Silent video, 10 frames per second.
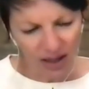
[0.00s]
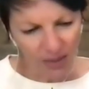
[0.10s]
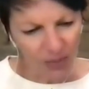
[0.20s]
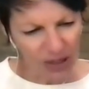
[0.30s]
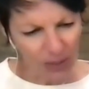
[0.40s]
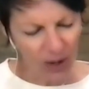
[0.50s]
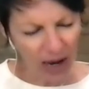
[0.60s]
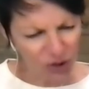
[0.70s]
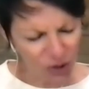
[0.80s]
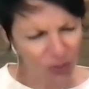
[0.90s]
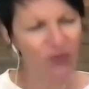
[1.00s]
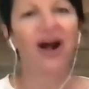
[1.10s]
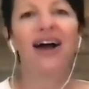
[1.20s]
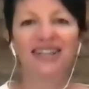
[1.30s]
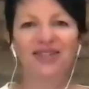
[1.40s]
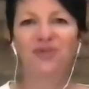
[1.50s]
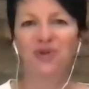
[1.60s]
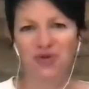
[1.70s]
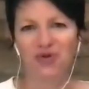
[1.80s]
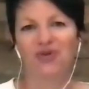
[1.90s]
people how surprised
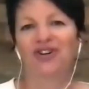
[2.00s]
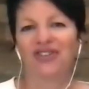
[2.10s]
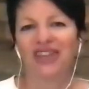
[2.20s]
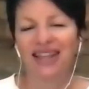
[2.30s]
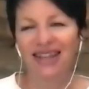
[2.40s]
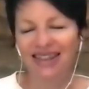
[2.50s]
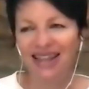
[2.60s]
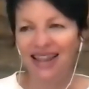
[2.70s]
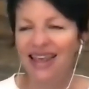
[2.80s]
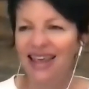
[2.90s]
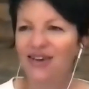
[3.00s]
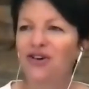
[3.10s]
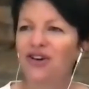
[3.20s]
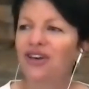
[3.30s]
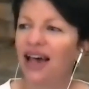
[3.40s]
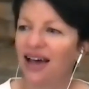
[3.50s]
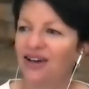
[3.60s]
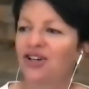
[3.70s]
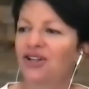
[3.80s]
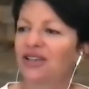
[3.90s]
people were that that they could
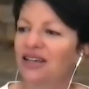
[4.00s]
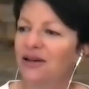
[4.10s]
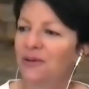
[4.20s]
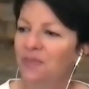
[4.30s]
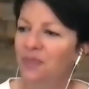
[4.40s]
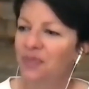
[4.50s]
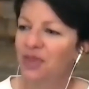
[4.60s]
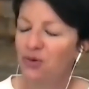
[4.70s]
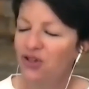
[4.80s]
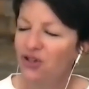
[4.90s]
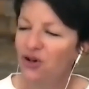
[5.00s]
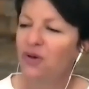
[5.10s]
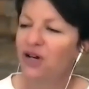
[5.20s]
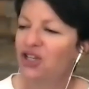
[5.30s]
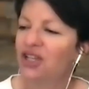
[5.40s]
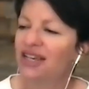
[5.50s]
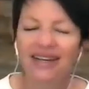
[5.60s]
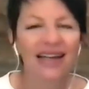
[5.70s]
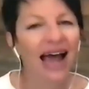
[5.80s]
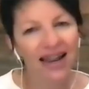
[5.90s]
actually there was so much that they
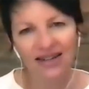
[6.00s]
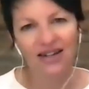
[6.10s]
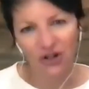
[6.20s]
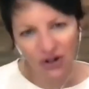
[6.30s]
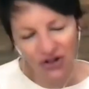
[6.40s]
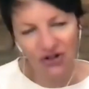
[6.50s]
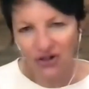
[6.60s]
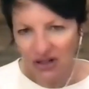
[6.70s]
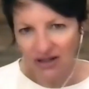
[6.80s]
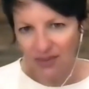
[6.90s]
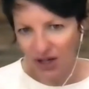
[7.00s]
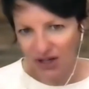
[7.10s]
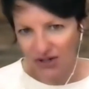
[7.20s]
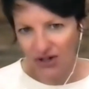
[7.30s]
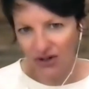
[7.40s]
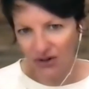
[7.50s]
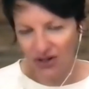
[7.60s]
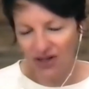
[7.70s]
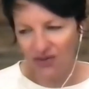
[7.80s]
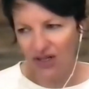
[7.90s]
hadn't understood about each other,
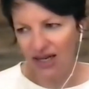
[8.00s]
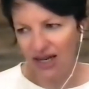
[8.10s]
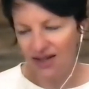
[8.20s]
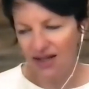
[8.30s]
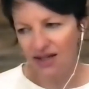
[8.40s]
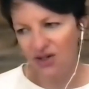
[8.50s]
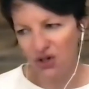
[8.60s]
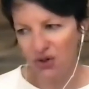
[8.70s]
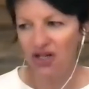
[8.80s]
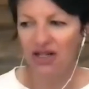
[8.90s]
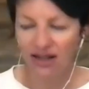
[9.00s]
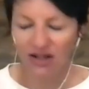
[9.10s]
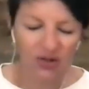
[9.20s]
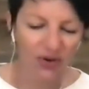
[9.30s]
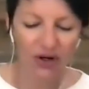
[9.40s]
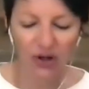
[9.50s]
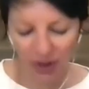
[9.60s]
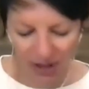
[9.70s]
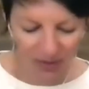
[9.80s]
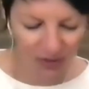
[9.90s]
even as they disagreed. And just very
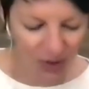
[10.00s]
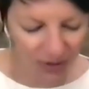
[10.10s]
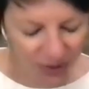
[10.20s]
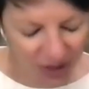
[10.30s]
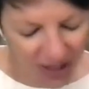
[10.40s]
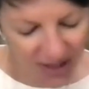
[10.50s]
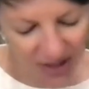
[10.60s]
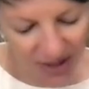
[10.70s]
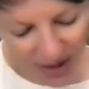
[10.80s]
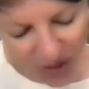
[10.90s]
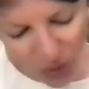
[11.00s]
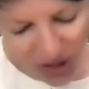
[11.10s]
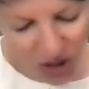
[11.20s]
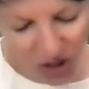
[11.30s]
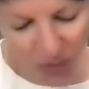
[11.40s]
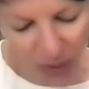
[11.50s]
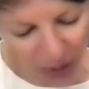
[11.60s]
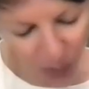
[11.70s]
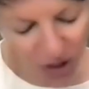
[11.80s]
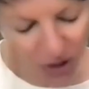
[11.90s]
quickly before I forget to the question
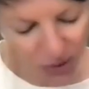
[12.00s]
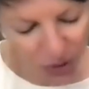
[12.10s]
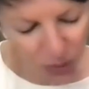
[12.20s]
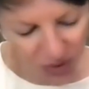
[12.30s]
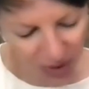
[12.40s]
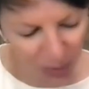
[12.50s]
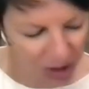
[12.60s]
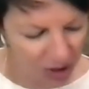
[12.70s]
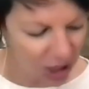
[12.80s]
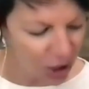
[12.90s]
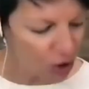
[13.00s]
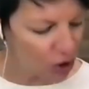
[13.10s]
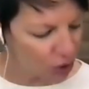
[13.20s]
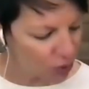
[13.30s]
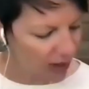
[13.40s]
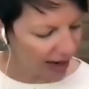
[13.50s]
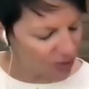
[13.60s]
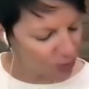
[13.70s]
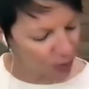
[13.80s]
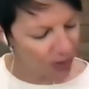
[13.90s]
about what do you do with someone who
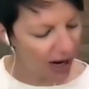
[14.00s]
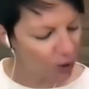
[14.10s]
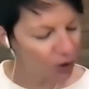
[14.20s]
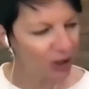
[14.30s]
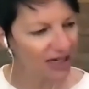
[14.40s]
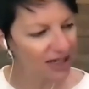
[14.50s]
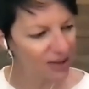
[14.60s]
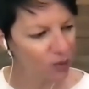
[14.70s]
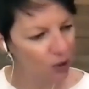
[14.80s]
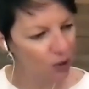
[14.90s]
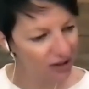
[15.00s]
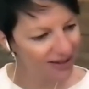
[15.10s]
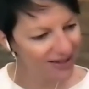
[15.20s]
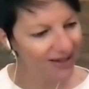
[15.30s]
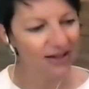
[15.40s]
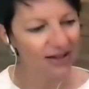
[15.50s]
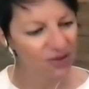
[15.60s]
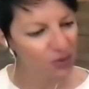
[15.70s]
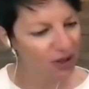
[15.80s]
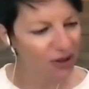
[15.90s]
has more power and doesn't want to listen and
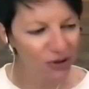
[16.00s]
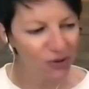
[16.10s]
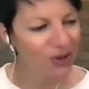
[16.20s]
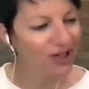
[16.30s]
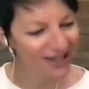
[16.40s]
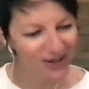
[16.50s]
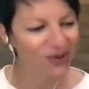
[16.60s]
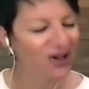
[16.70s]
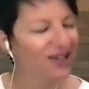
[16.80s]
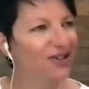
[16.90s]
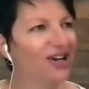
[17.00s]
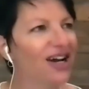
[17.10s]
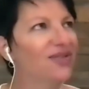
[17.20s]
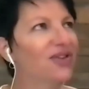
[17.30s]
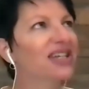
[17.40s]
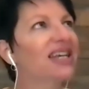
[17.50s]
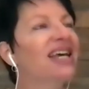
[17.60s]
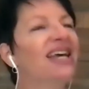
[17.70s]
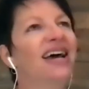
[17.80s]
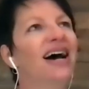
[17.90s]
doesn't want to loop and doesn't want good conflict,
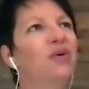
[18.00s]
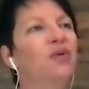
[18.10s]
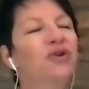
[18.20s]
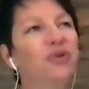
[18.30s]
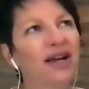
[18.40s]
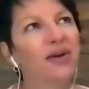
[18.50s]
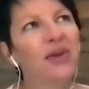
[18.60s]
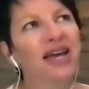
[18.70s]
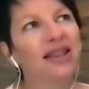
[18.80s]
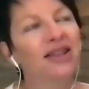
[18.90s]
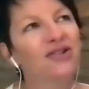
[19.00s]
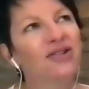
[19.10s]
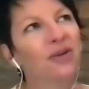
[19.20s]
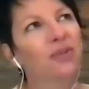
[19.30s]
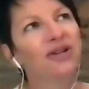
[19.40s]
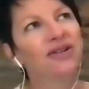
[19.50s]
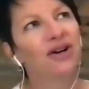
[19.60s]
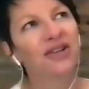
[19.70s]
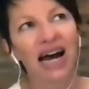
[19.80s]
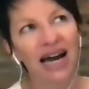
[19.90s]
I would recommend there's a place
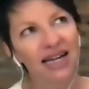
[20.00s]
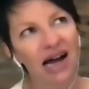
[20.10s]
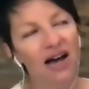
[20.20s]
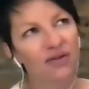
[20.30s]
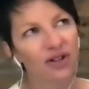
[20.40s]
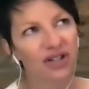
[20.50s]
called the High Conflict